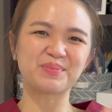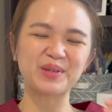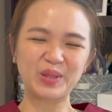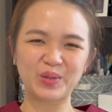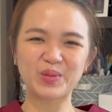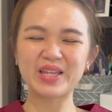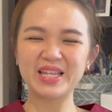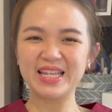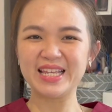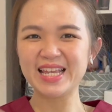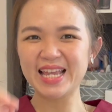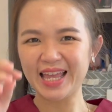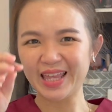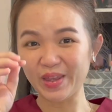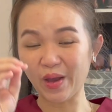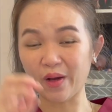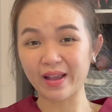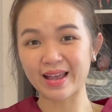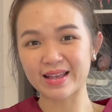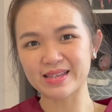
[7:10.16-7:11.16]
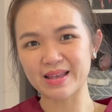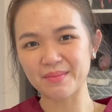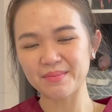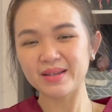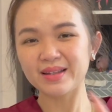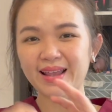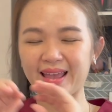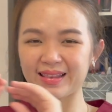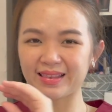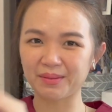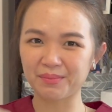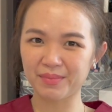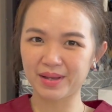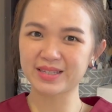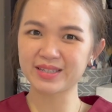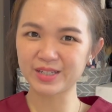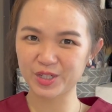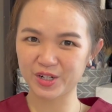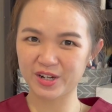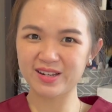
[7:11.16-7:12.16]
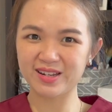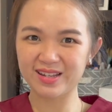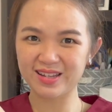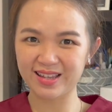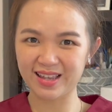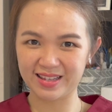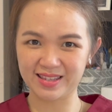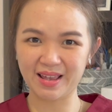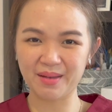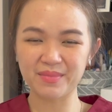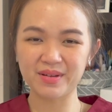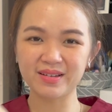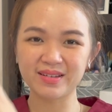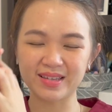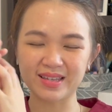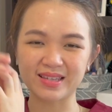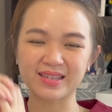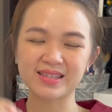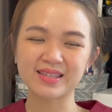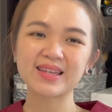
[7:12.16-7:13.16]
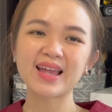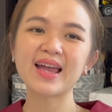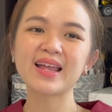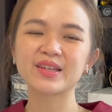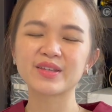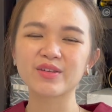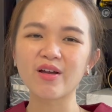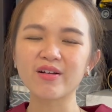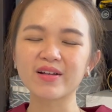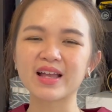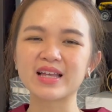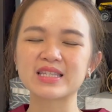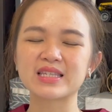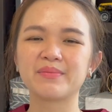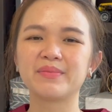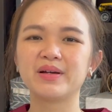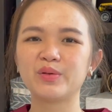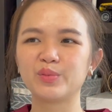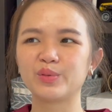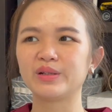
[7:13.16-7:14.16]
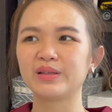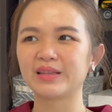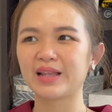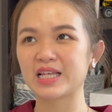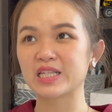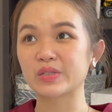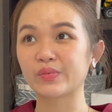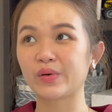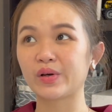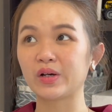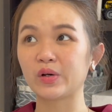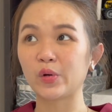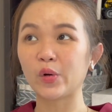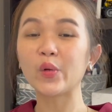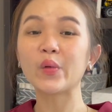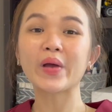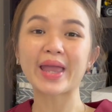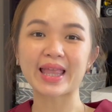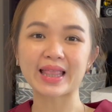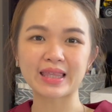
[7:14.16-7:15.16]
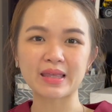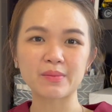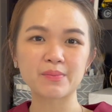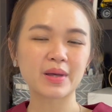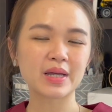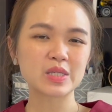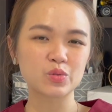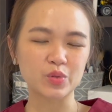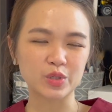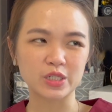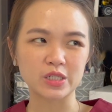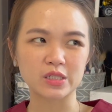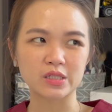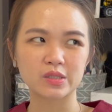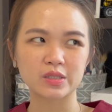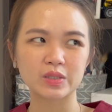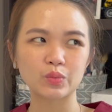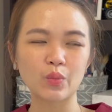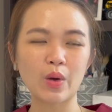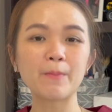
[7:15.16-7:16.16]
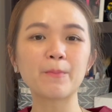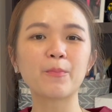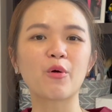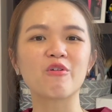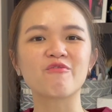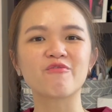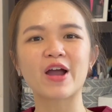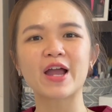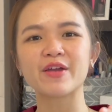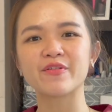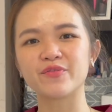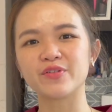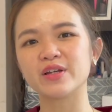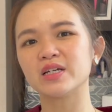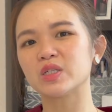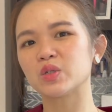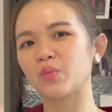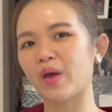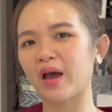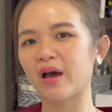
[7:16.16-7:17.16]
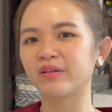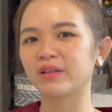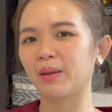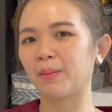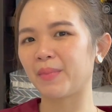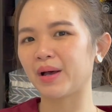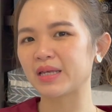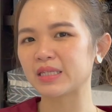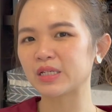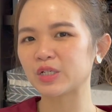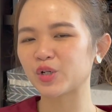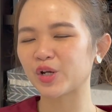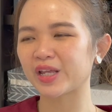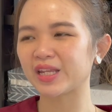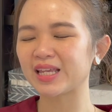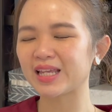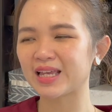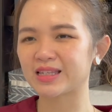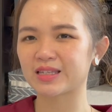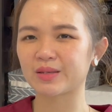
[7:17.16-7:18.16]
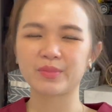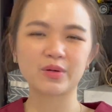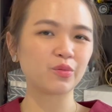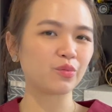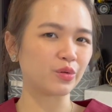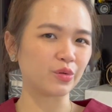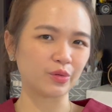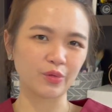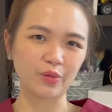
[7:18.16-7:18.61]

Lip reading: between your gazettement and the master training gazettement is that your gazettement will last for a whole 18 months, which is 1.5 years, while the master training gazettement will